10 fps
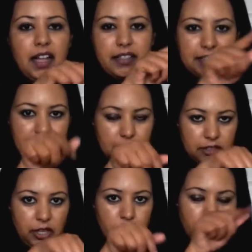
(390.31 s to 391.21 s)
There's a little
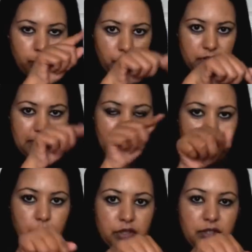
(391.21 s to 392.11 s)
total box at the
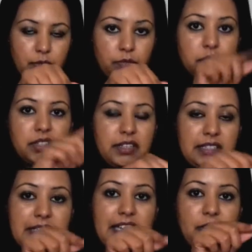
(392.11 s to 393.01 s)
bottom, so it
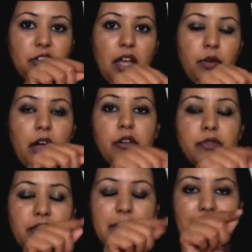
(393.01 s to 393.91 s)
doesn't let you go
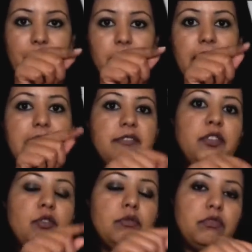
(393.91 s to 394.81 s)
over the amount, and if
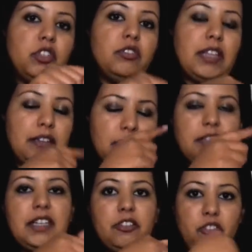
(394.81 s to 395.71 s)
you choose under,
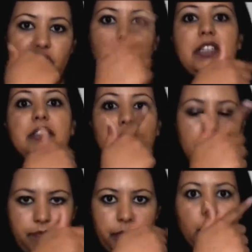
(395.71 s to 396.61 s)
it tells you need
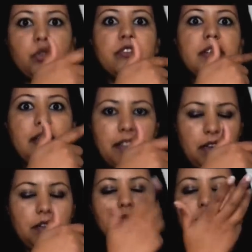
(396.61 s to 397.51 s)
to order
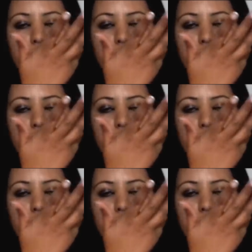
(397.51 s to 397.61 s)
another